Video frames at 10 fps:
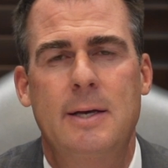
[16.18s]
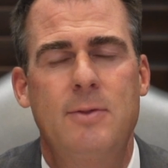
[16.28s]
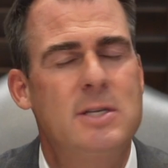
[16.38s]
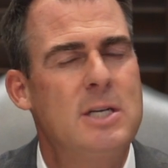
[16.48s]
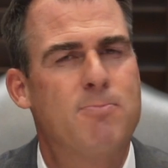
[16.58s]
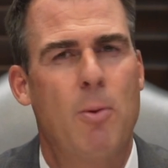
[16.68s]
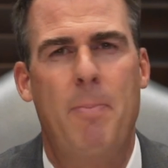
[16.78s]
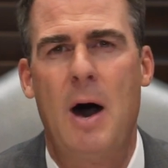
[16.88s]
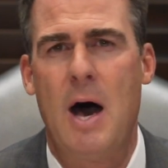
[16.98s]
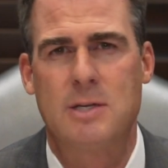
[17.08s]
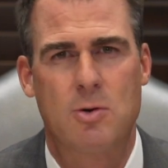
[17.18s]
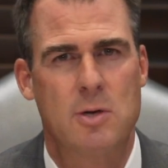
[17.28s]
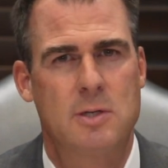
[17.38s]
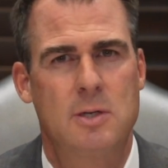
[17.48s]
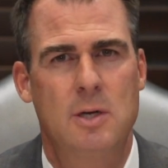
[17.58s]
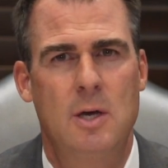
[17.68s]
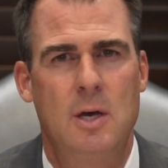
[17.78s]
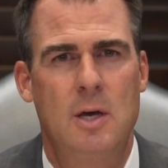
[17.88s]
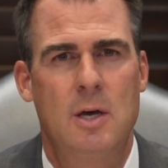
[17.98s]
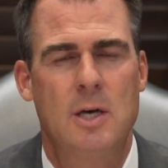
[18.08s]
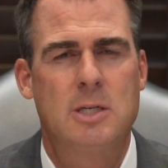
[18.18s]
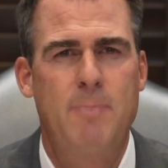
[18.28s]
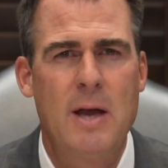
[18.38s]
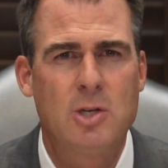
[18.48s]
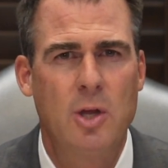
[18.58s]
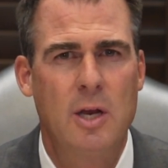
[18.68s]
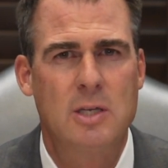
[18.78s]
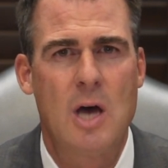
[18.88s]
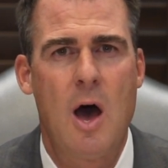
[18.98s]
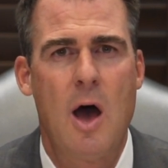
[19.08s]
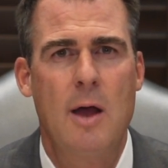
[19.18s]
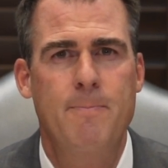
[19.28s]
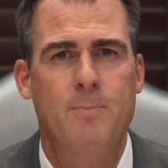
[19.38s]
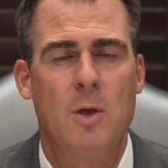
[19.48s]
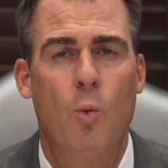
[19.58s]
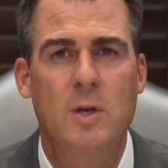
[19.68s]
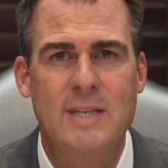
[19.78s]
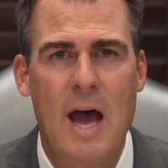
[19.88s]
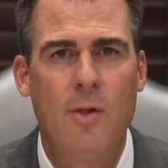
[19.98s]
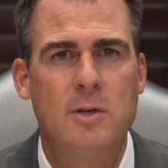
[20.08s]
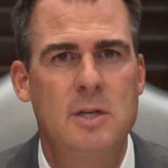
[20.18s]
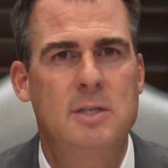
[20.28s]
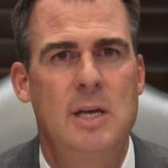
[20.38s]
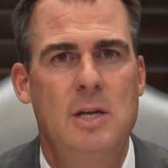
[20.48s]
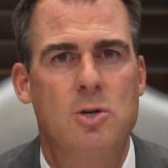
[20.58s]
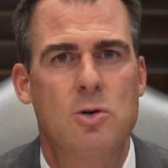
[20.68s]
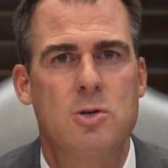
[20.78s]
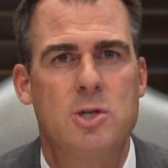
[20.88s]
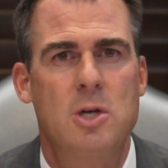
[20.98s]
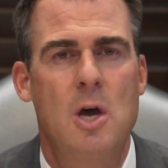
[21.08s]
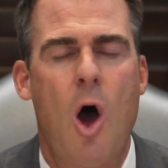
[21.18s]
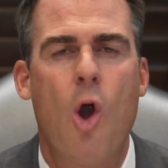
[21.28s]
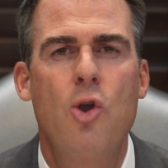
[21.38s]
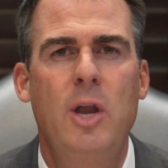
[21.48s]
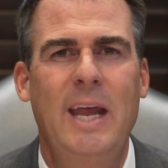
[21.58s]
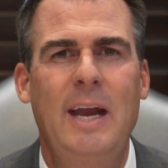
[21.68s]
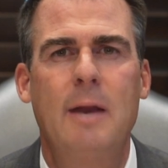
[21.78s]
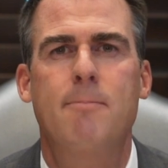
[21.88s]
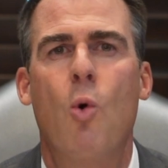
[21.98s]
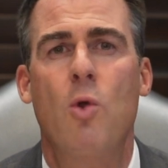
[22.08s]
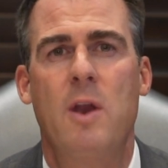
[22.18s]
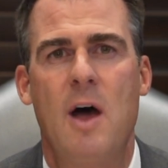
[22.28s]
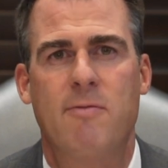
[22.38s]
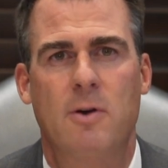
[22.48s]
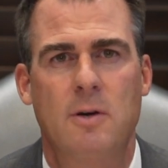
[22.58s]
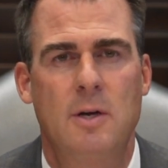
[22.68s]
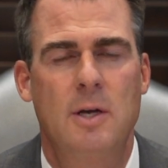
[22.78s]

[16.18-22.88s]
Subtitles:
This is preposterous, especially in a time when talented teachers are needed more than ever.